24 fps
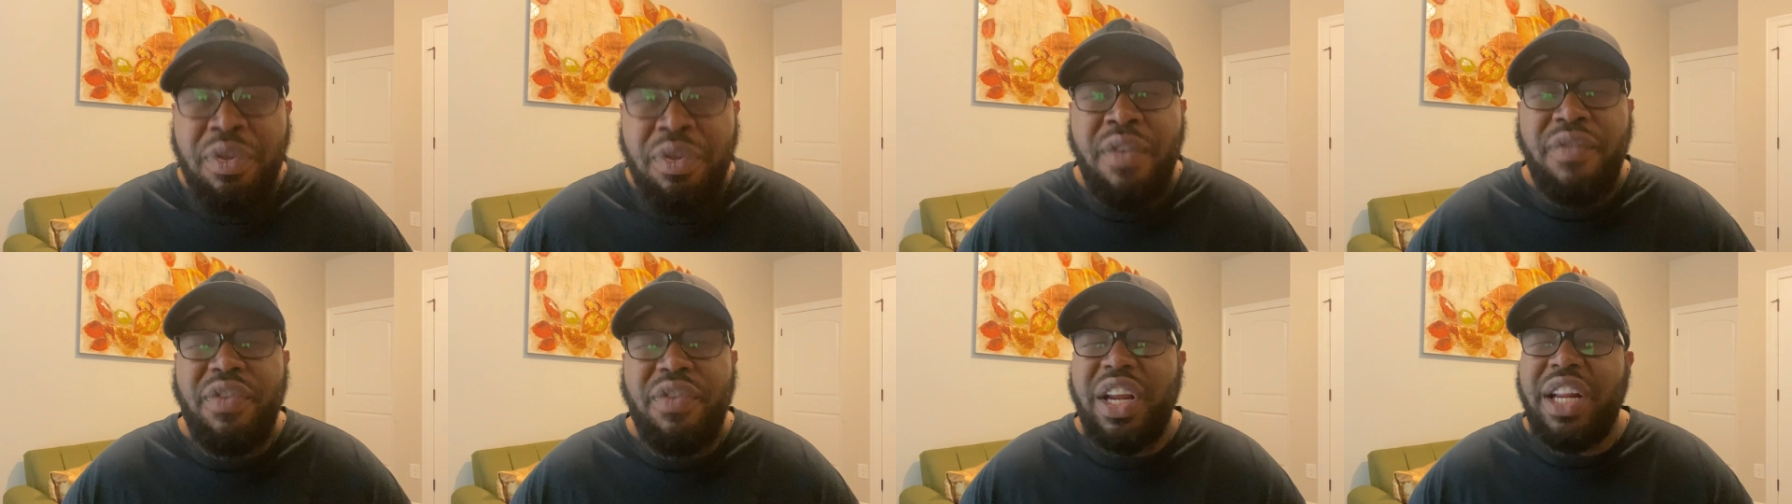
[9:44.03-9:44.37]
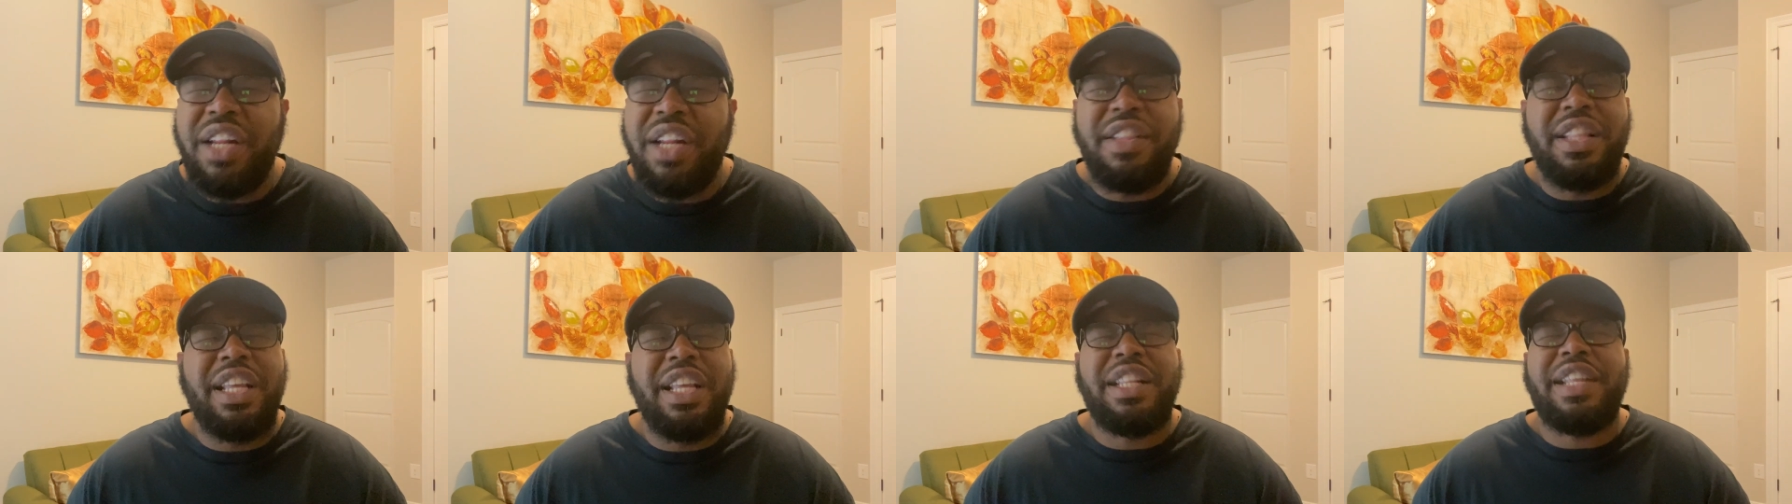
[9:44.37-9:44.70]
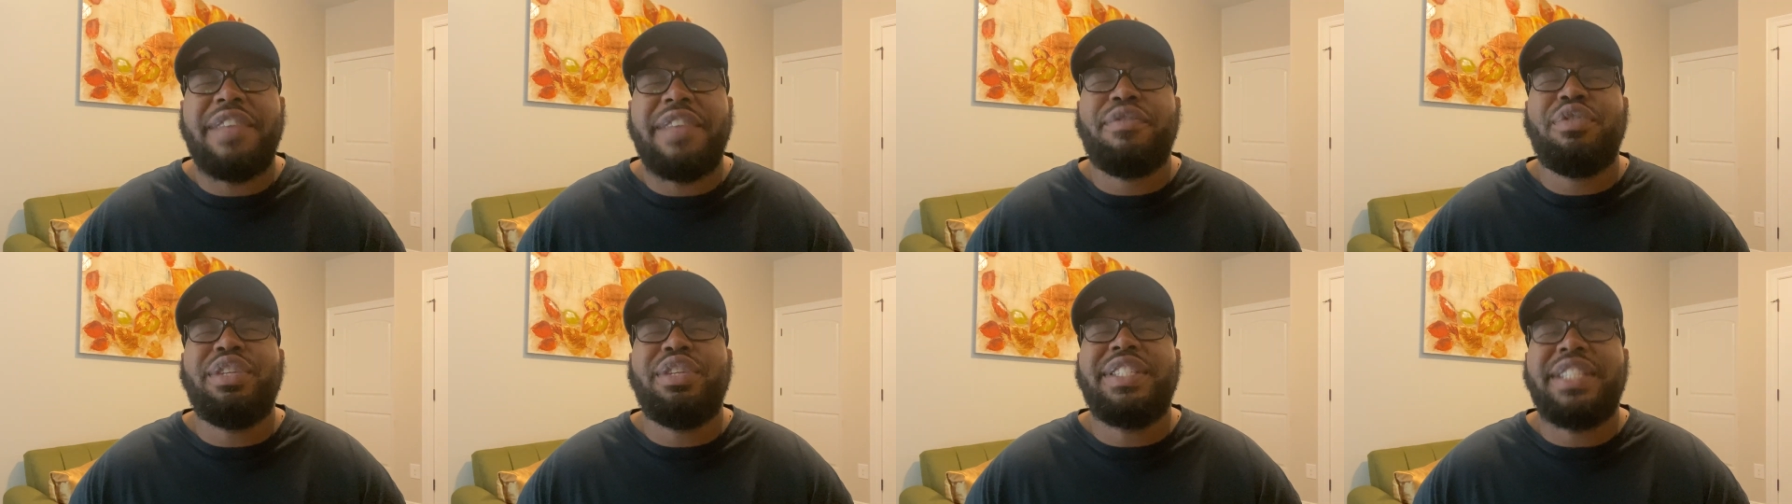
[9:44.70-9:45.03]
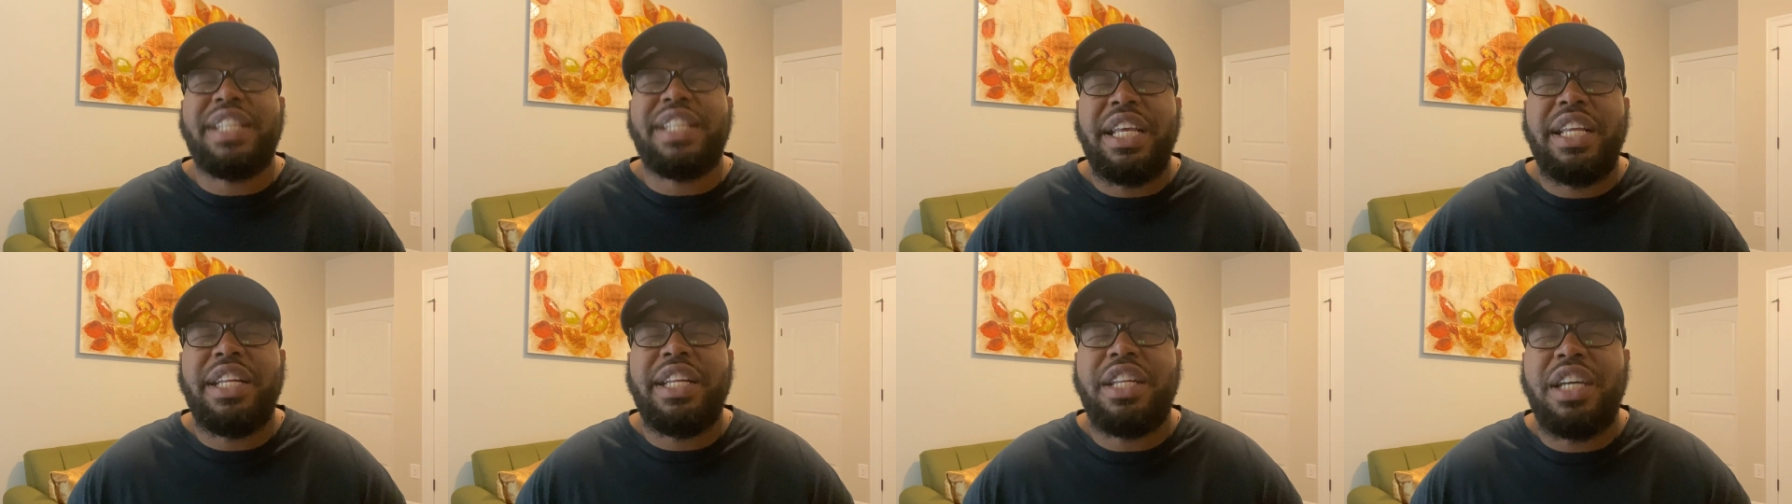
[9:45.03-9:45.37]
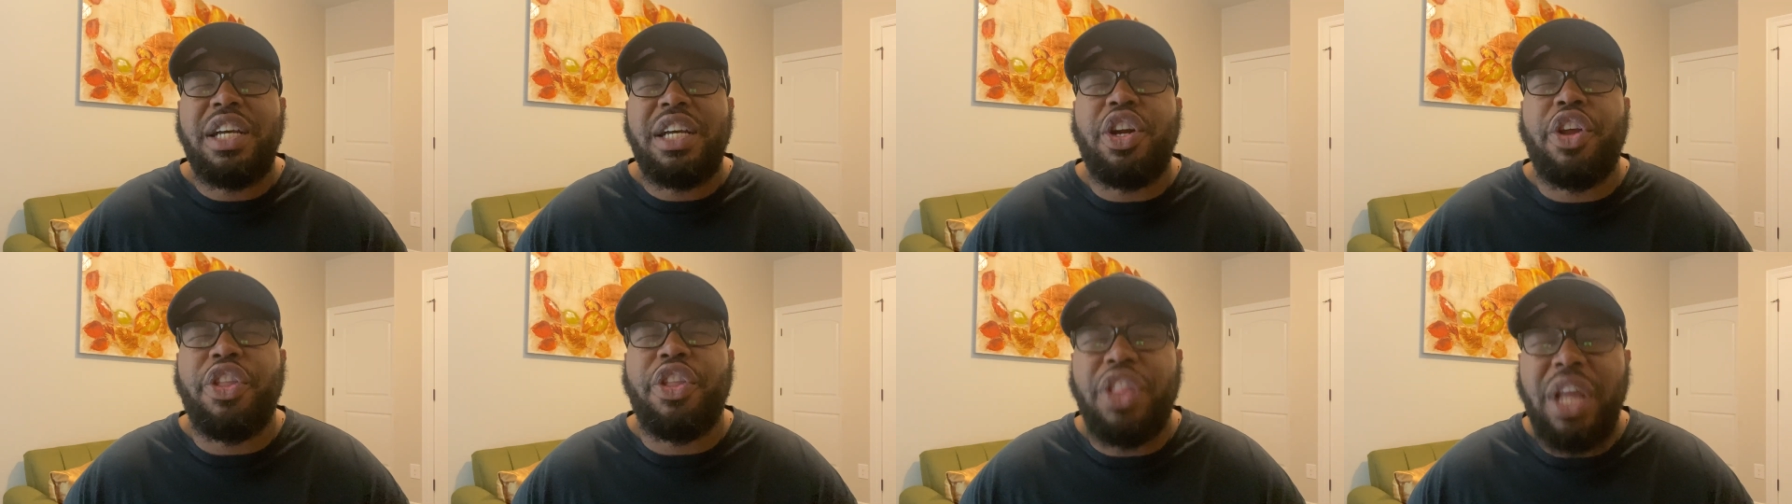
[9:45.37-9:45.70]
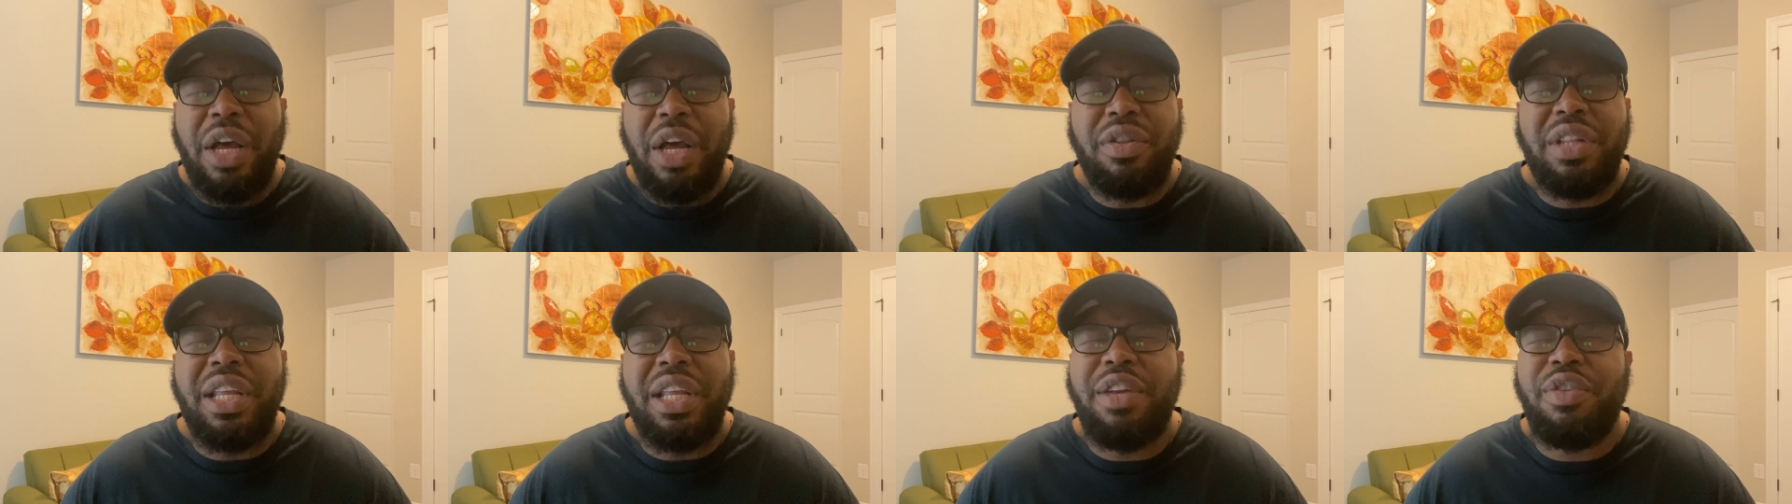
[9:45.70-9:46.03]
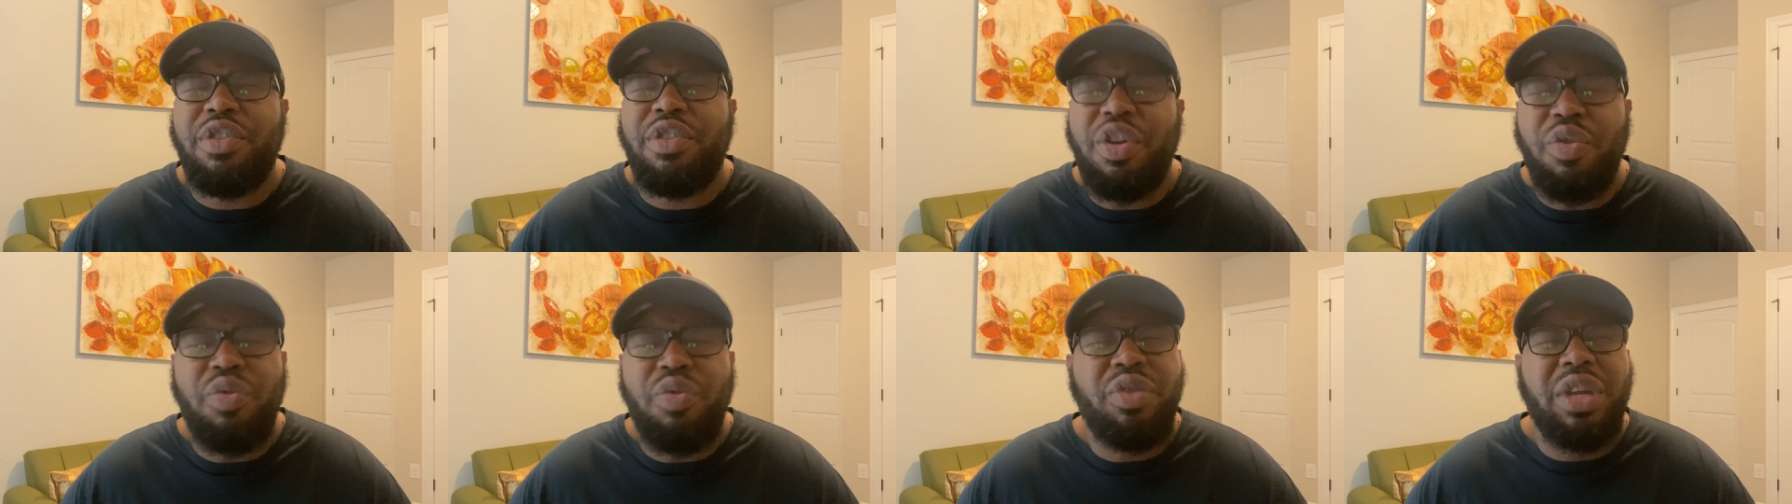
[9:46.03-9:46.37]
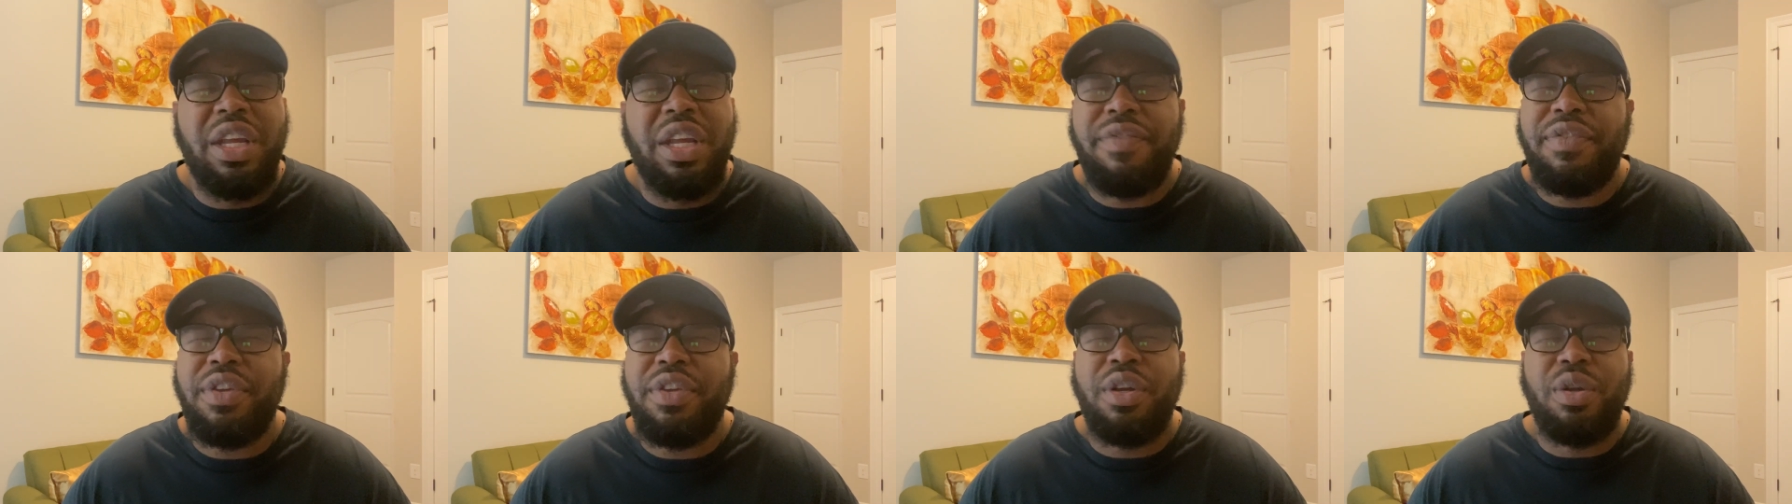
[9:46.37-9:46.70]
for anything that we said, done, or thought that don't give you